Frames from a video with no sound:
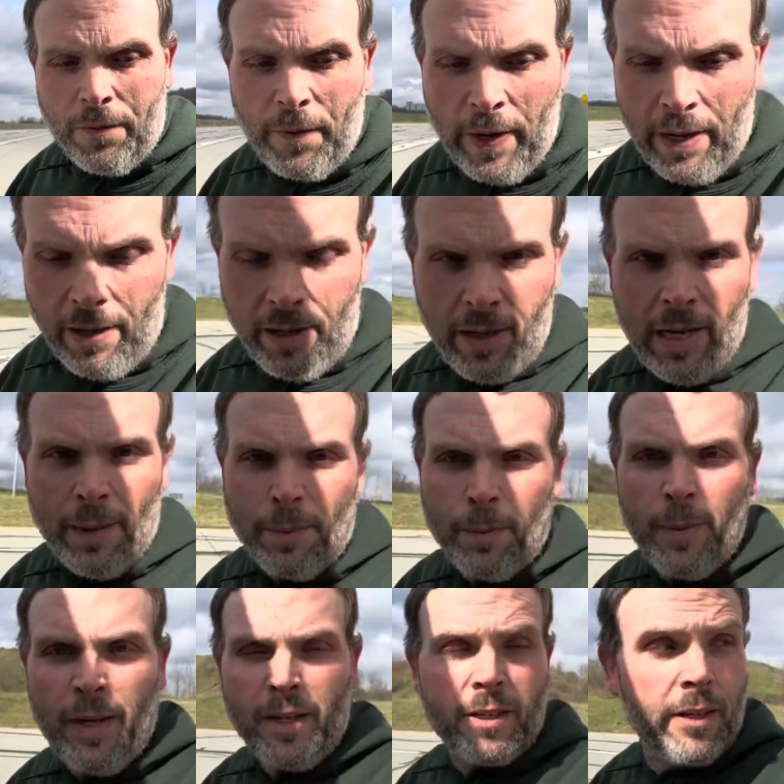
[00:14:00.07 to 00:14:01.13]
fire it up and
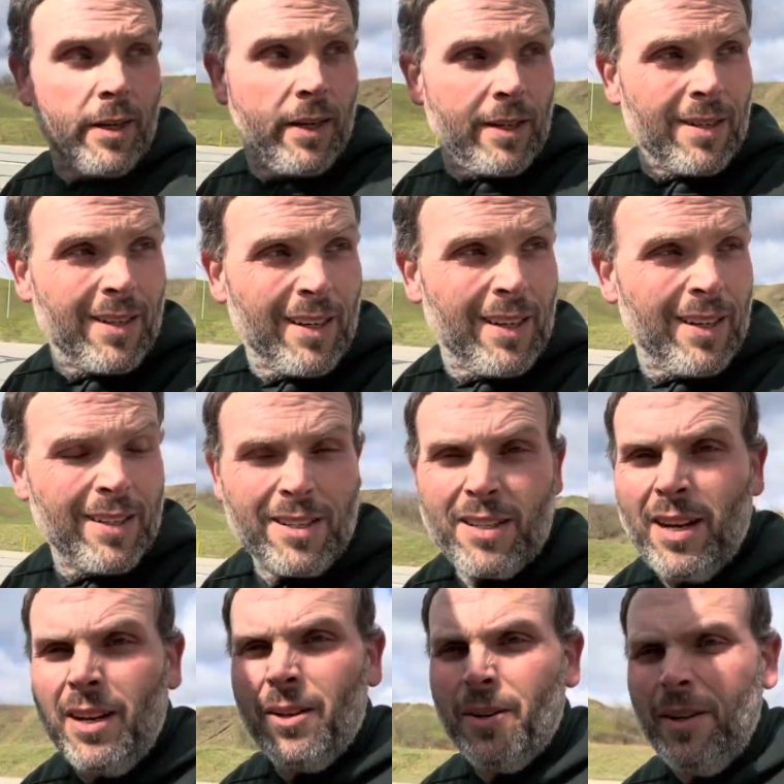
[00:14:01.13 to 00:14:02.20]
make sure it's
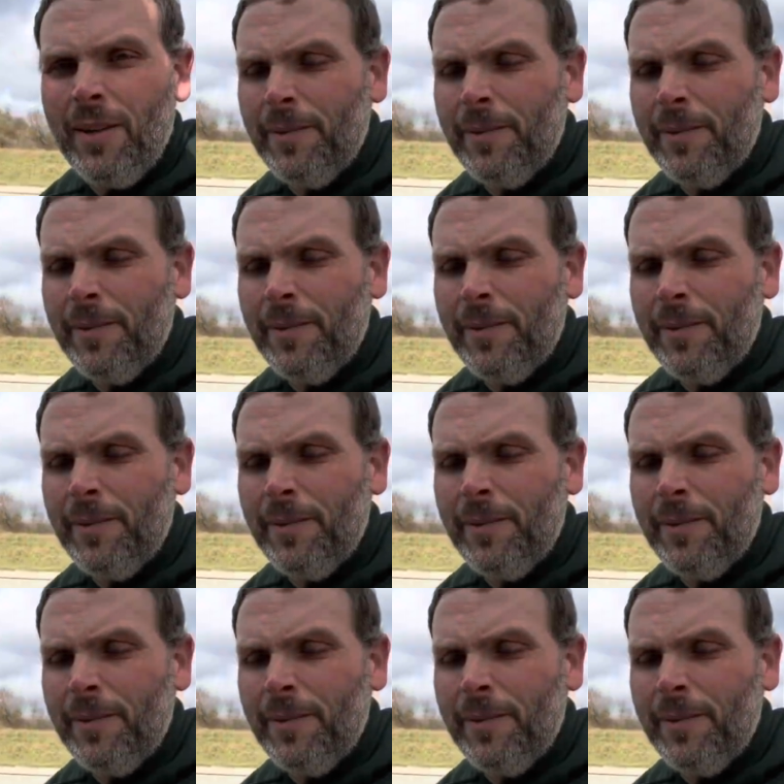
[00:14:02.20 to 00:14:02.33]
sealed.